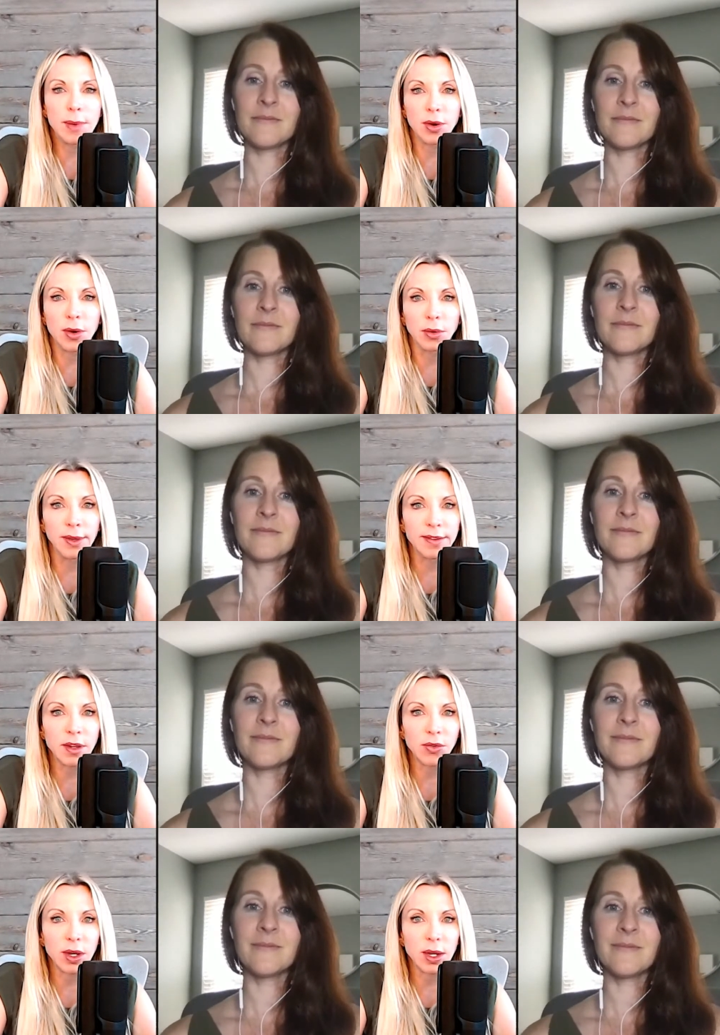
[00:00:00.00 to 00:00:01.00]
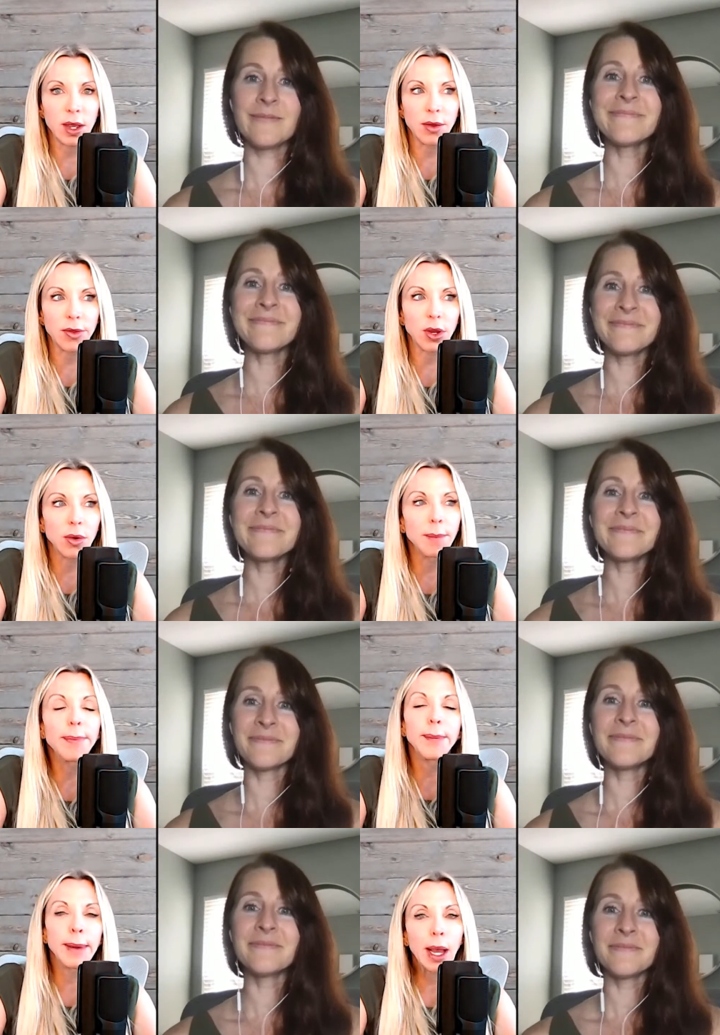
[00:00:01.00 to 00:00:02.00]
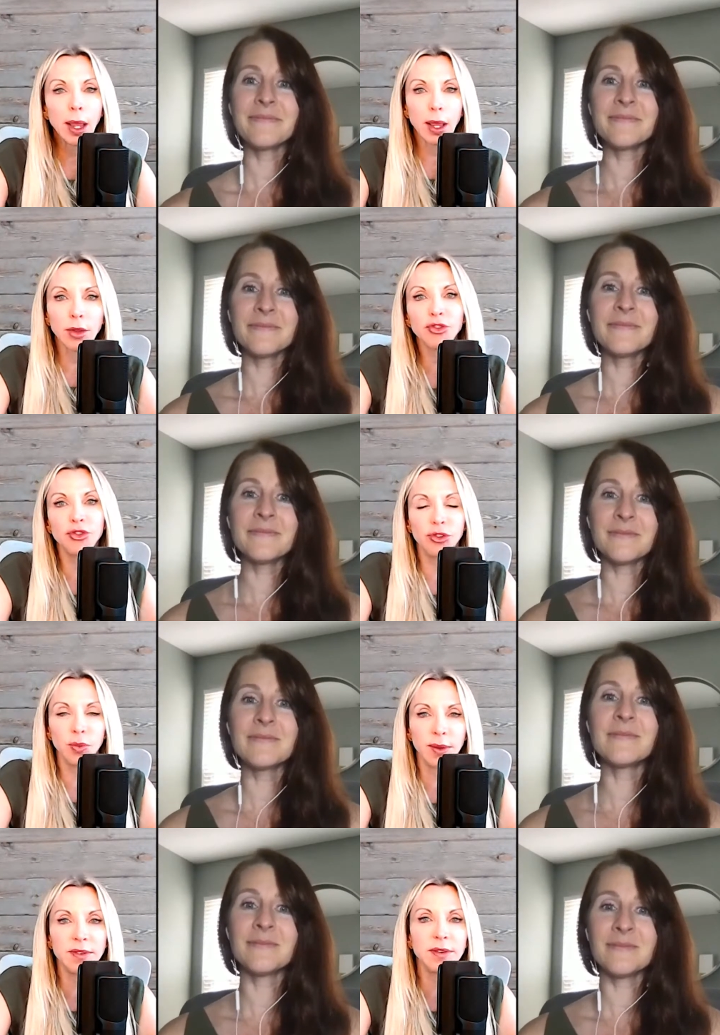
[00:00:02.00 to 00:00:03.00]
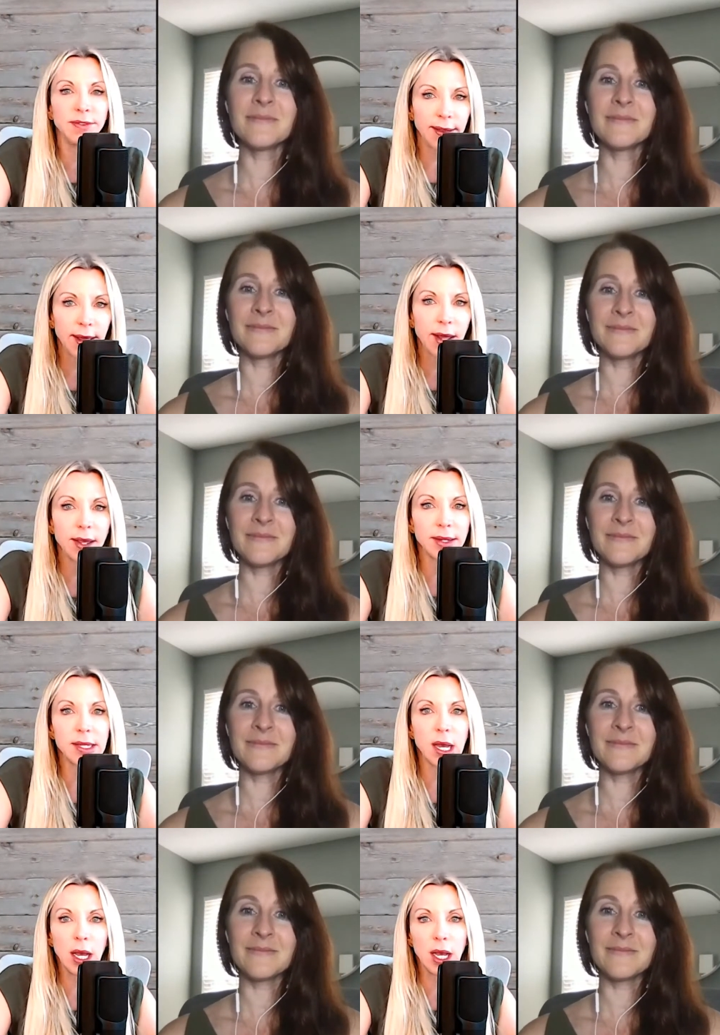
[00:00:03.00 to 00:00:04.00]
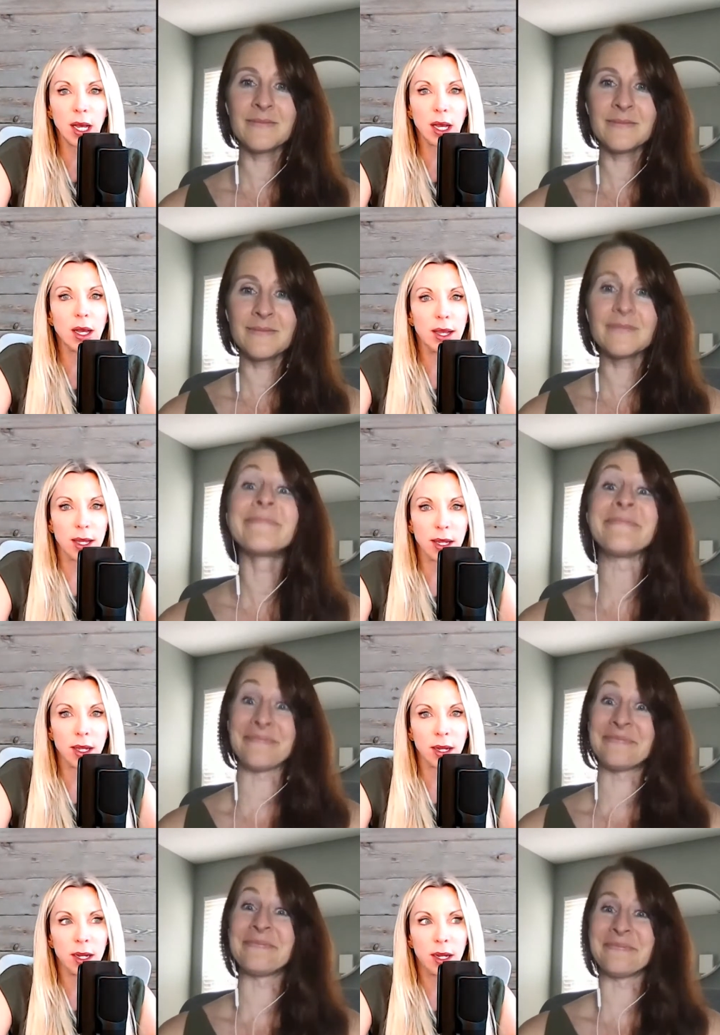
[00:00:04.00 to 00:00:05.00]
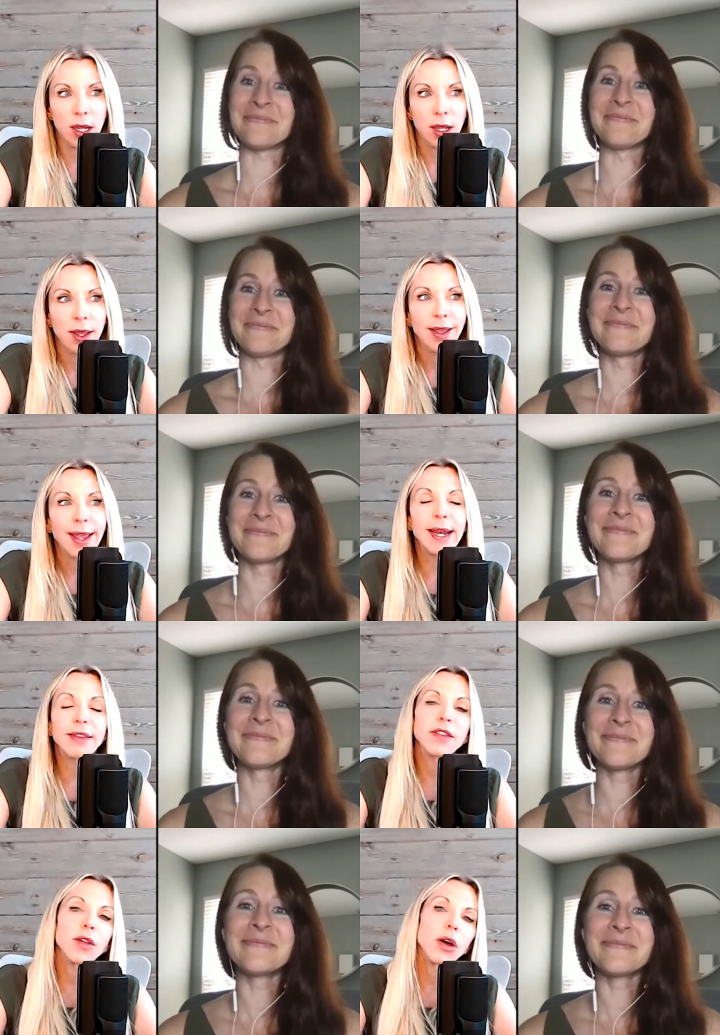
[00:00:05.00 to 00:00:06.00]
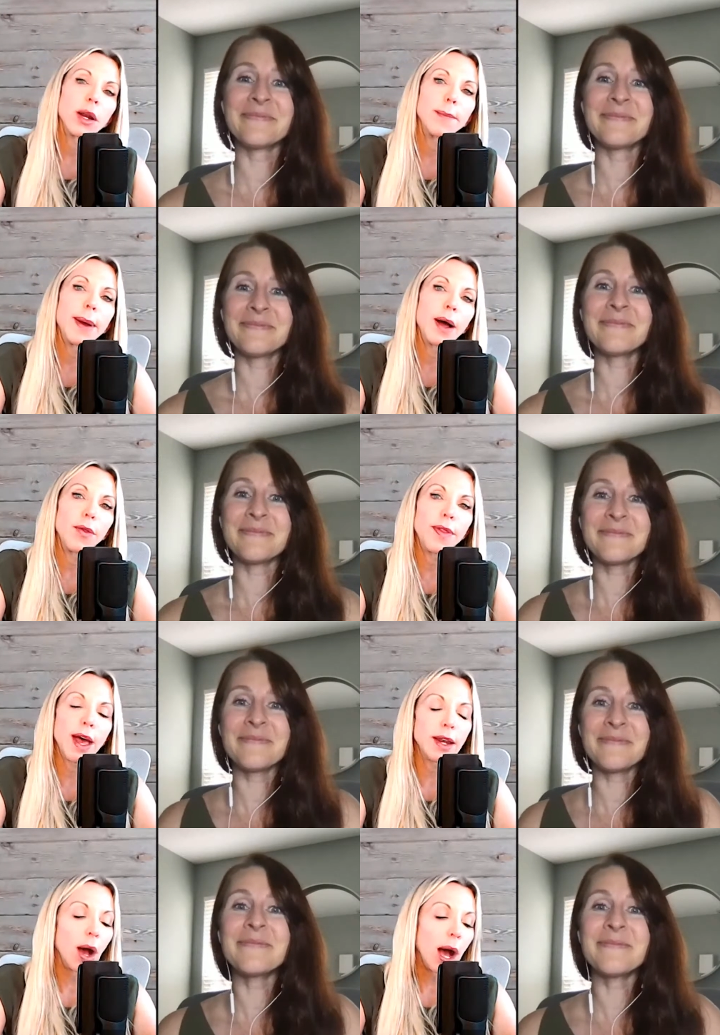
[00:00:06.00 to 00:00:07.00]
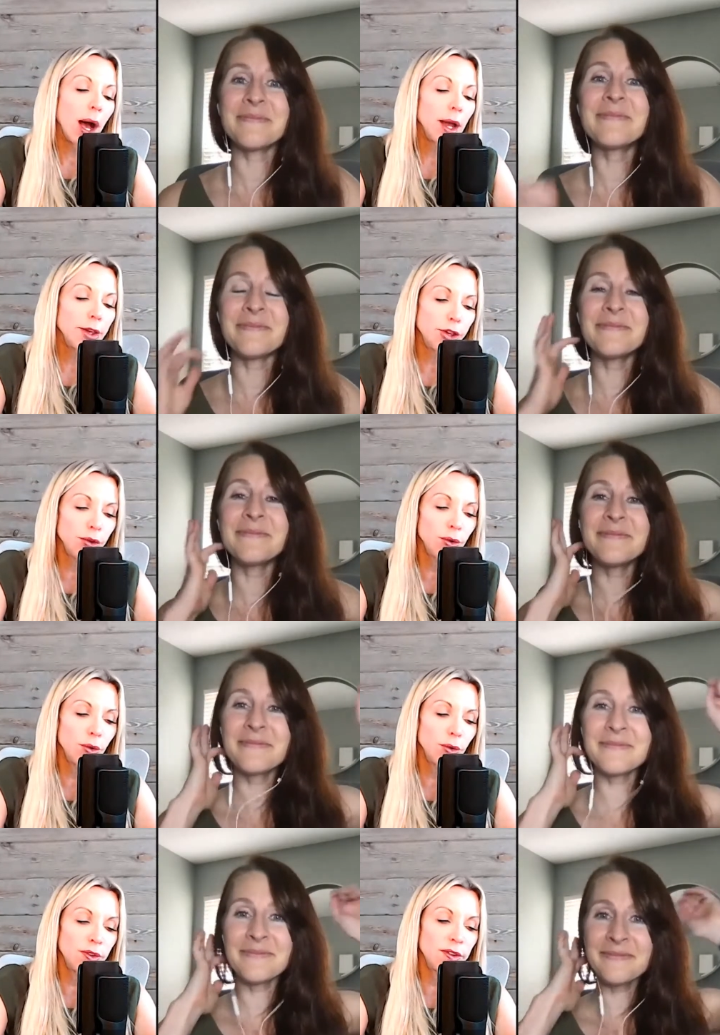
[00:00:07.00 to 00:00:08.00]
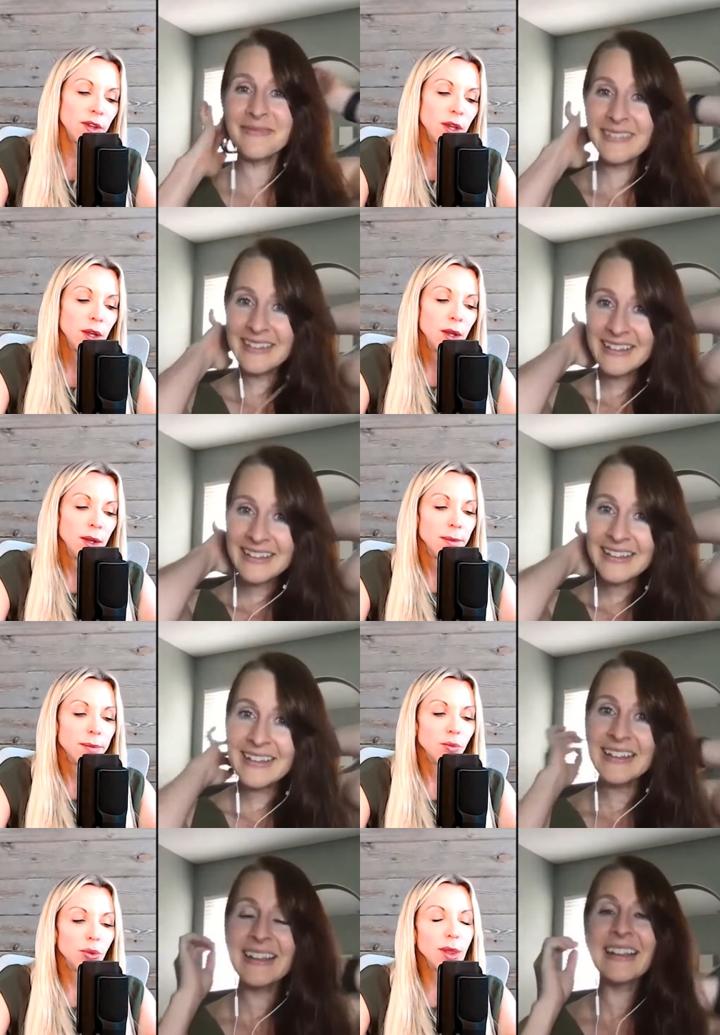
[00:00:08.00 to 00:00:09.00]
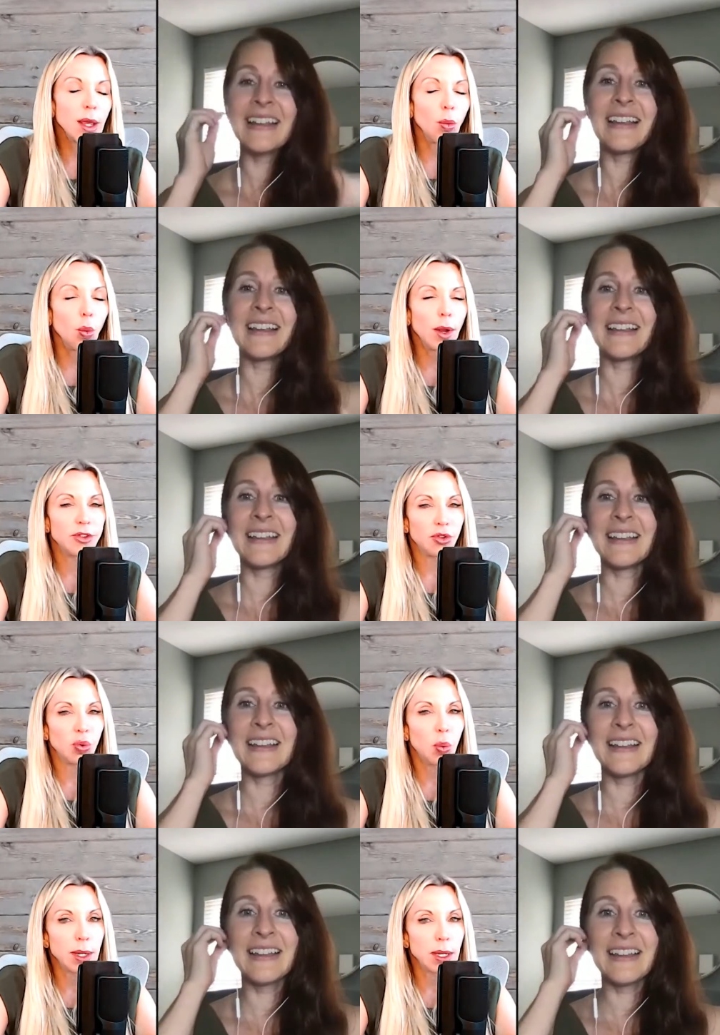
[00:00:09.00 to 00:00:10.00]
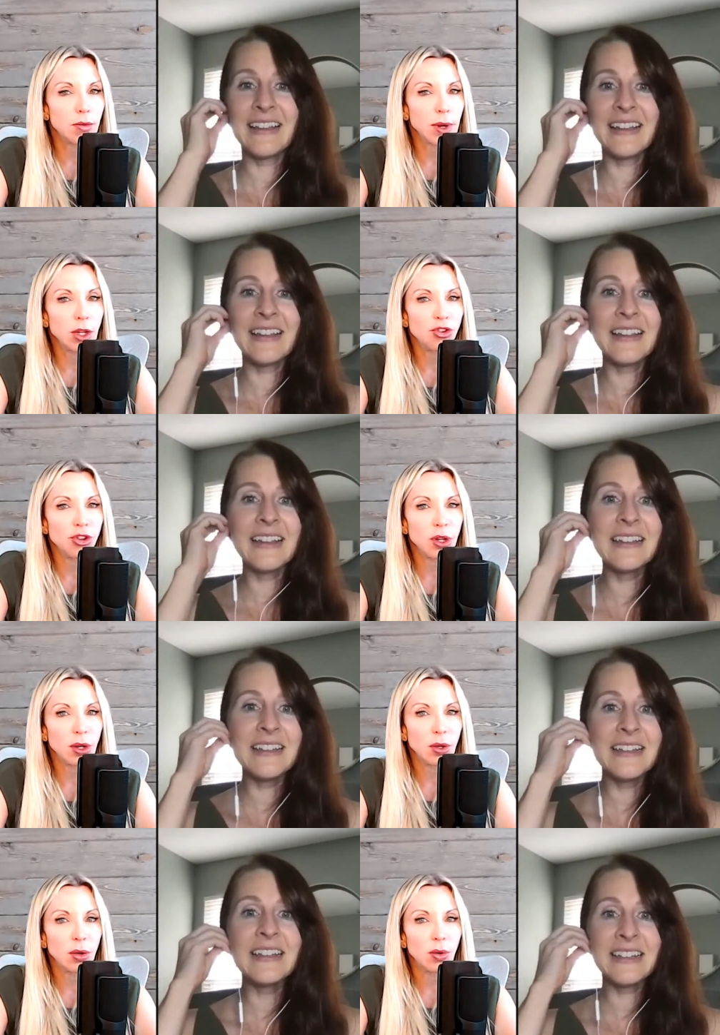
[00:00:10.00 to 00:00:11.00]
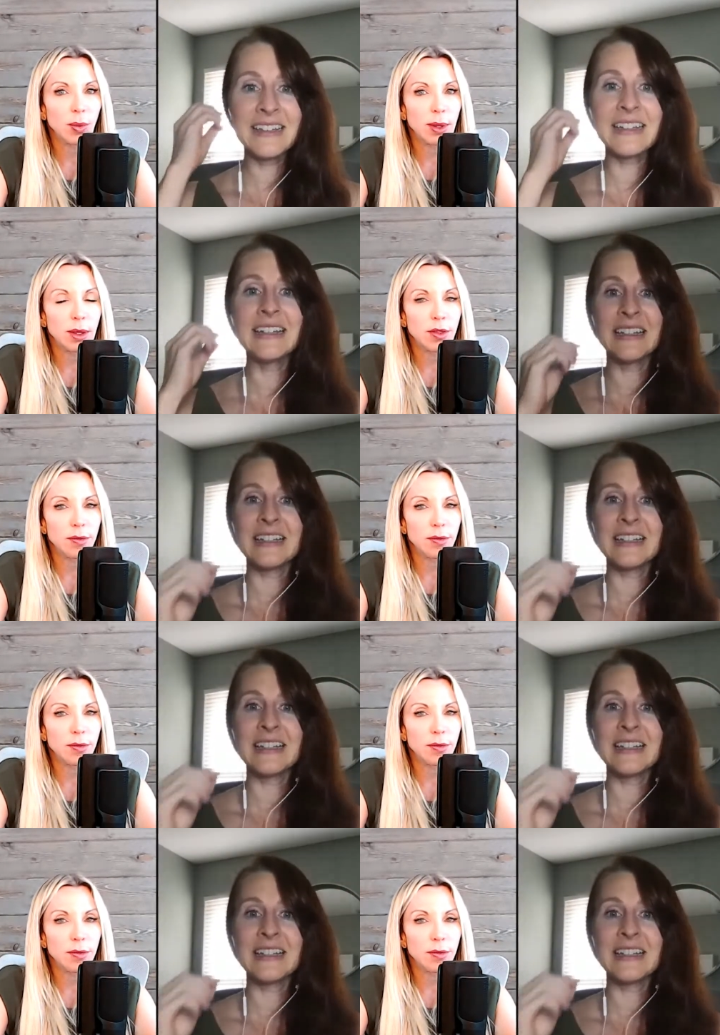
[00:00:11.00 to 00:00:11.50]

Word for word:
Speaker 1: are, are, listening right now and they're going, but my estrogen wasn't flagged high. Mm-hmm. And it's not about that. Now, I use really a one to 20 ratio with